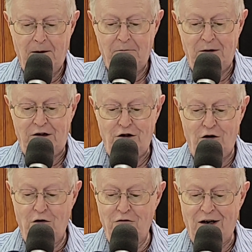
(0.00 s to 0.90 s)
But the
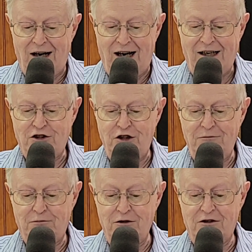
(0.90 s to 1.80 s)

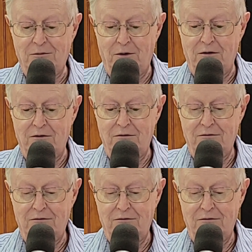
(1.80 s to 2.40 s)
overarching principle